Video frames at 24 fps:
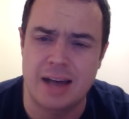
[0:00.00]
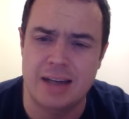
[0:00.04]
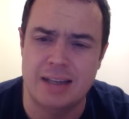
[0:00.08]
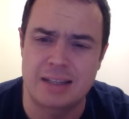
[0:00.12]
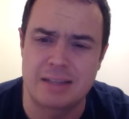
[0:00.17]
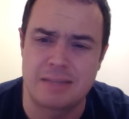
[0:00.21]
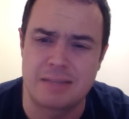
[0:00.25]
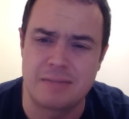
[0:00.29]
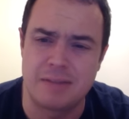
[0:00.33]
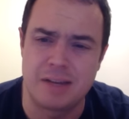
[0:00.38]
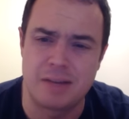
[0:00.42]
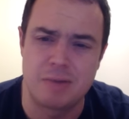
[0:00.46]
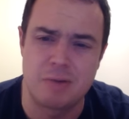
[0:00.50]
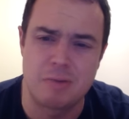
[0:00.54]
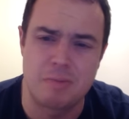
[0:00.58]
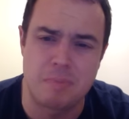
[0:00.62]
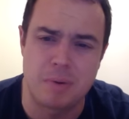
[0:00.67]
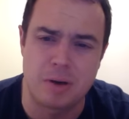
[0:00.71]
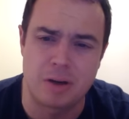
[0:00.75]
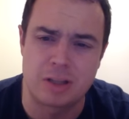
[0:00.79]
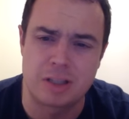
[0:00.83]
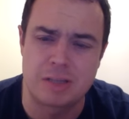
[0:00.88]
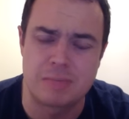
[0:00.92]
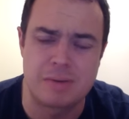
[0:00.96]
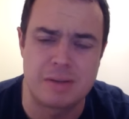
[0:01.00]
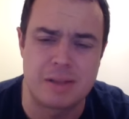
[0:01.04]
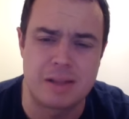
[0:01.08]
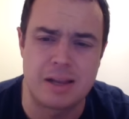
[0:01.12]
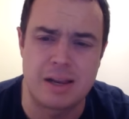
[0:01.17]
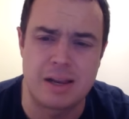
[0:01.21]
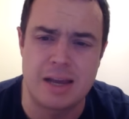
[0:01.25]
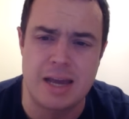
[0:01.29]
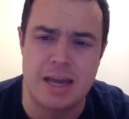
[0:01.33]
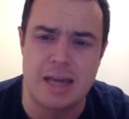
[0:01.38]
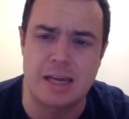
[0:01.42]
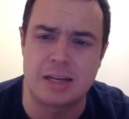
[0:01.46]
Aston Villa were bottom
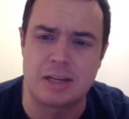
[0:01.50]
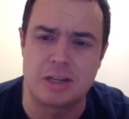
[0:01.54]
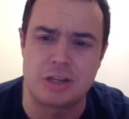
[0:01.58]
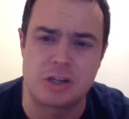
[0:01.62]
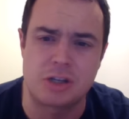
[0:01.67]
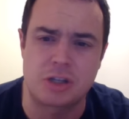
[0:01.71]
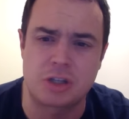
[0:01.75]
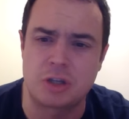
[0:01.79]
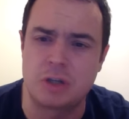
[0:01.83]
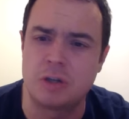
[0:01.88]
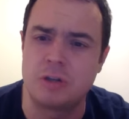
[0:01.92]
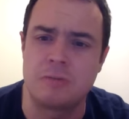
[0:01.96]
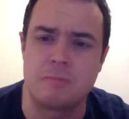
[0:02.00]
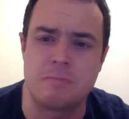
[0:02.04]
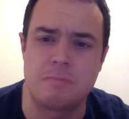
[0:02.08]
of the league and just